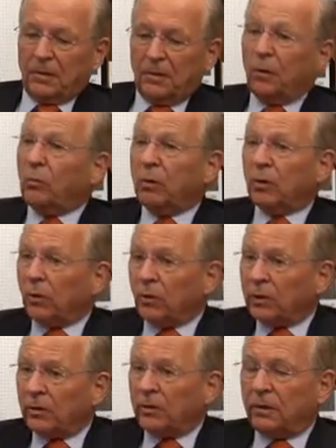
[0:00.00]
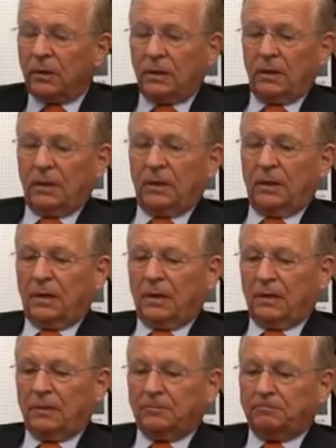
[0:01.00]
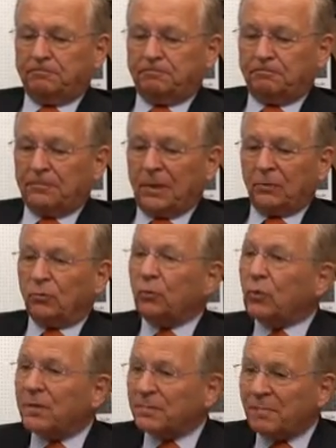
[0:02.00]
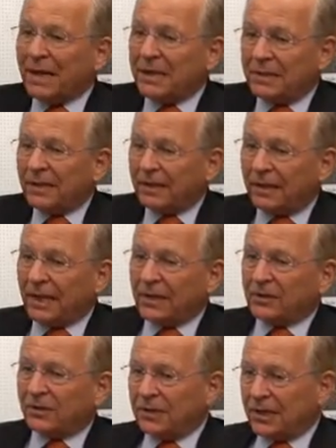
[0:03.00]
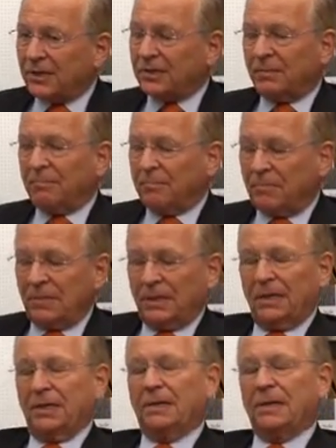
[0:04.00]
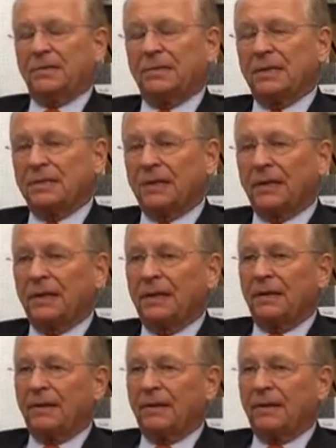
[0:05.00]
global order, a rules-based international system, as they say,